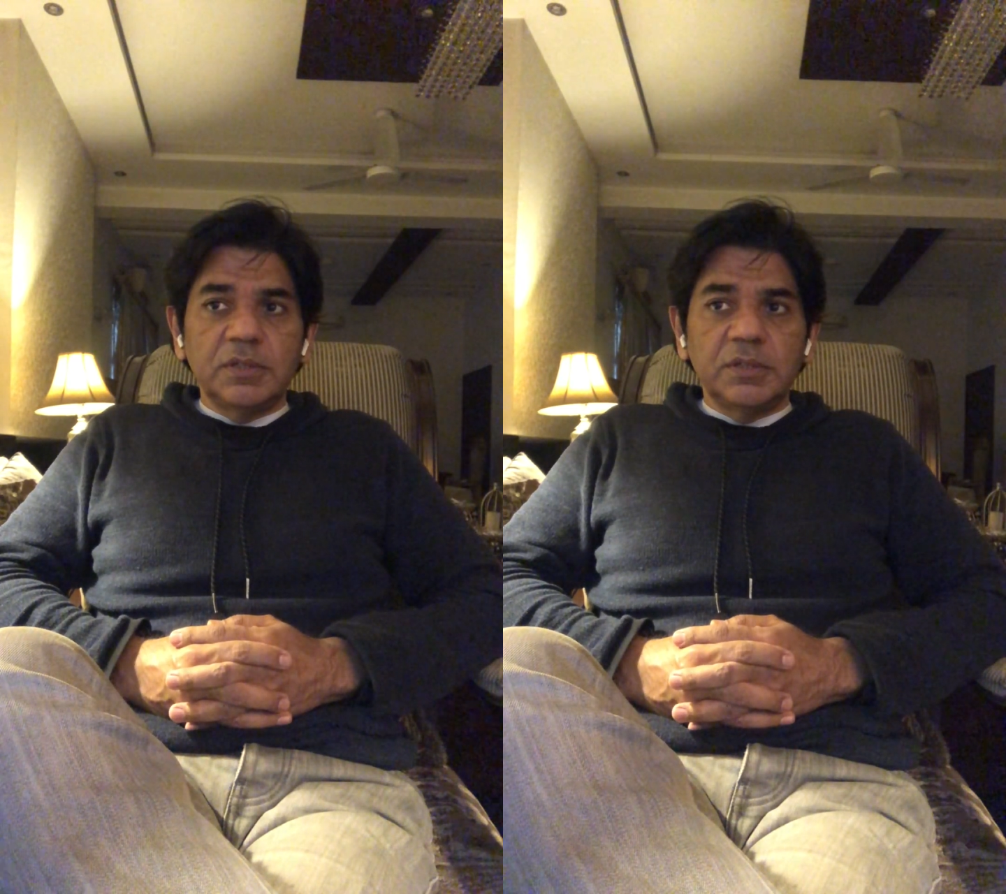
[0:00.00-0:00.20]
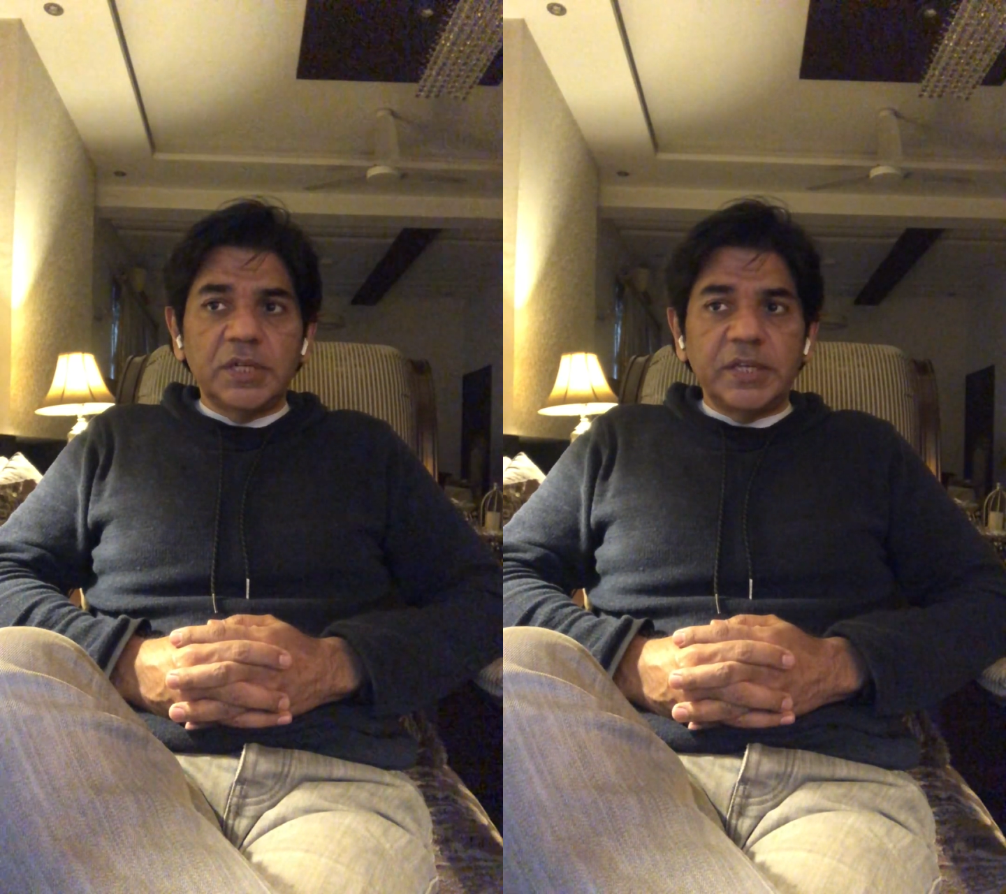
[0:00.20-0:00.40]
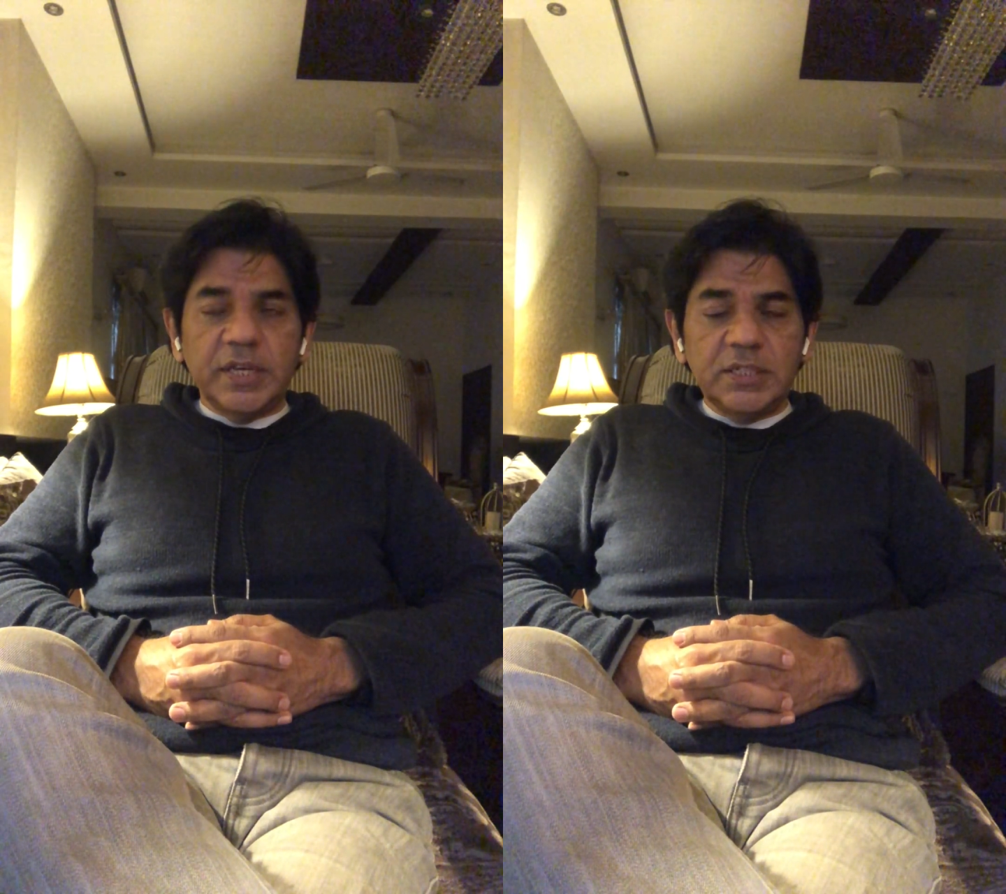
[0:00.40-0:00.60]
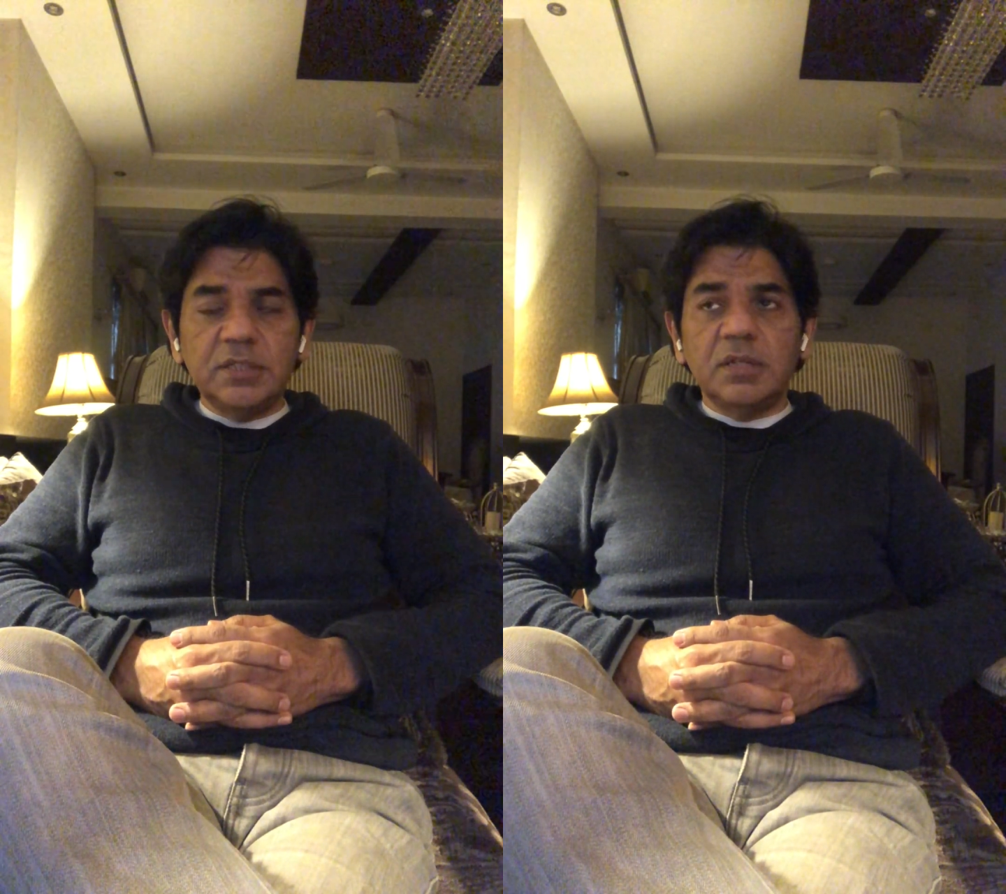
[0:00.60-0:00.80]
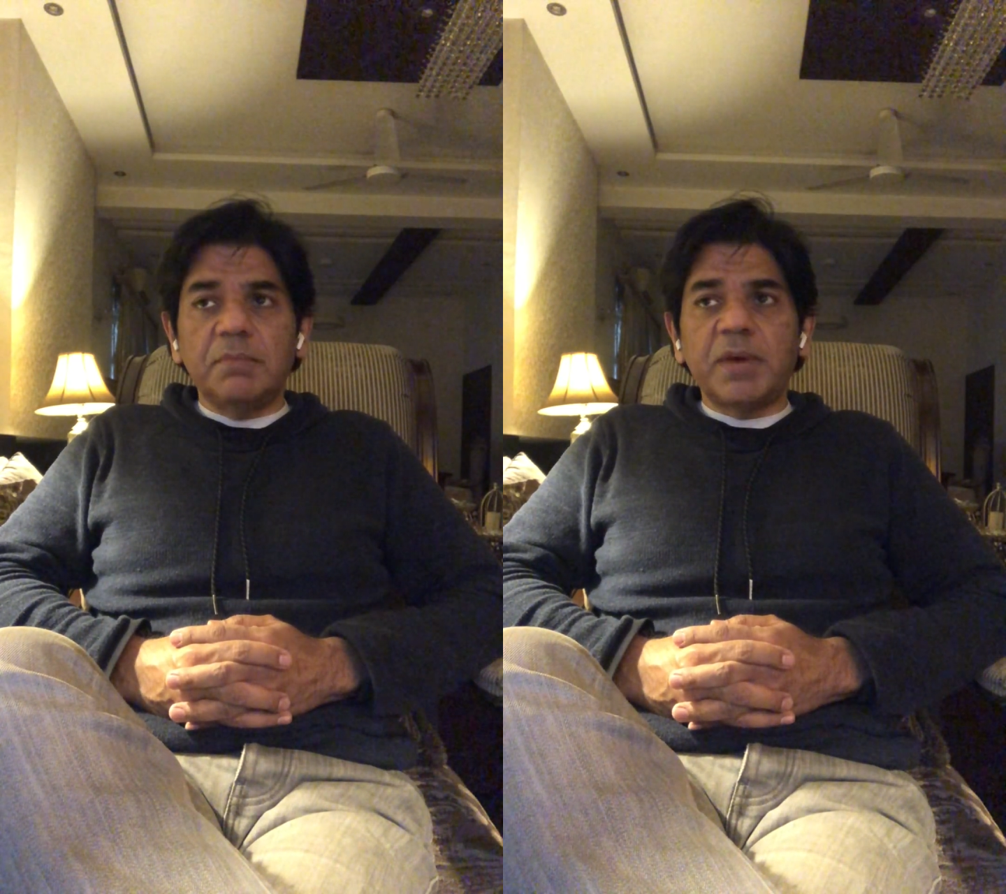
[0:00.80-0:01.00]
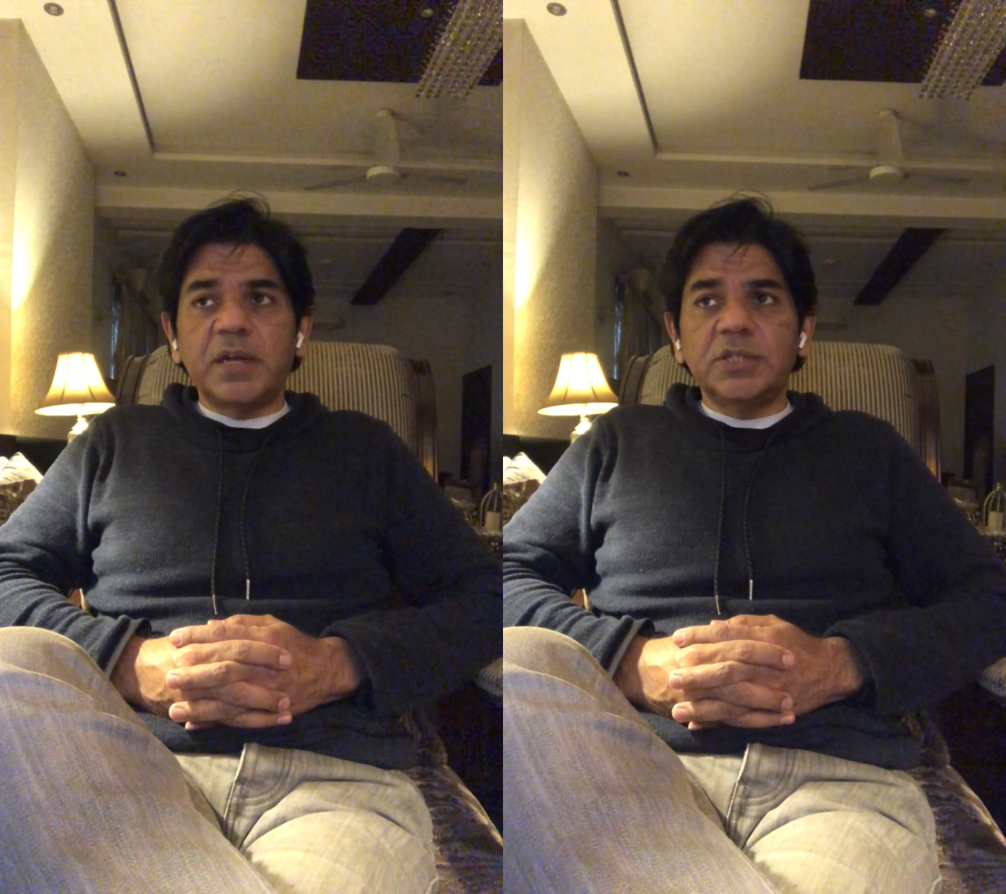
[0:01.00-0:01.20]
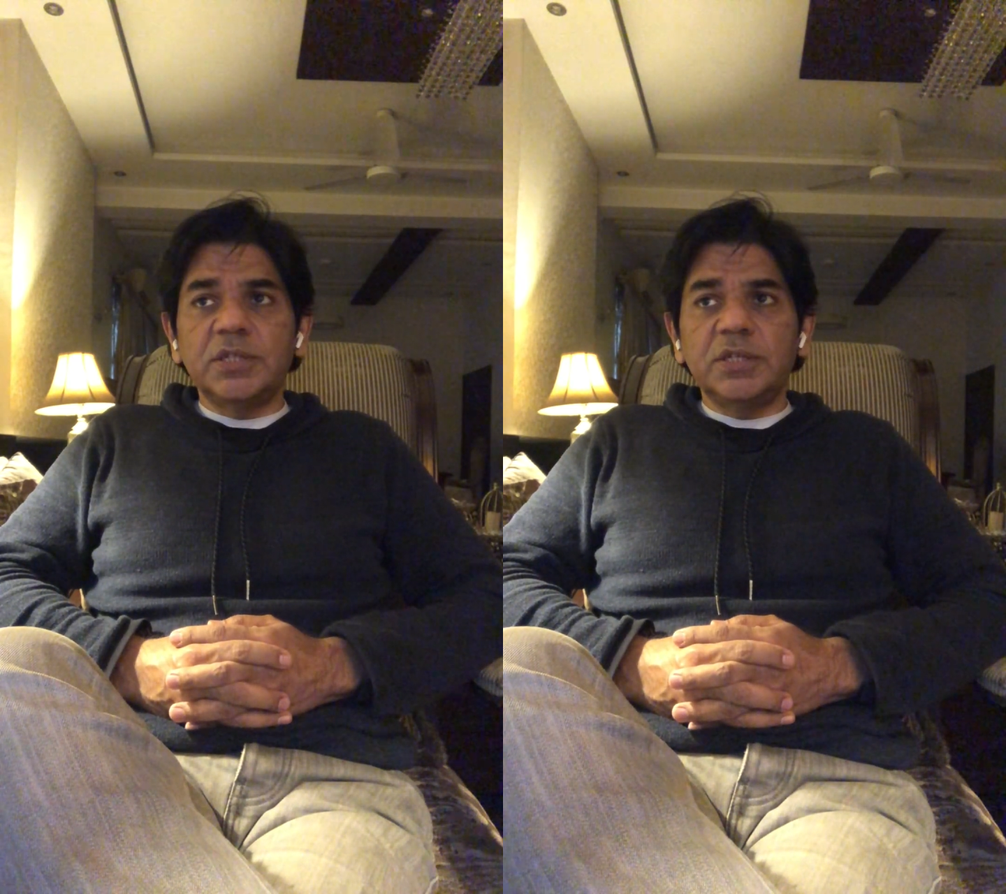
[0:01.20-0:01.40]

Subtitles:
That yes, a manager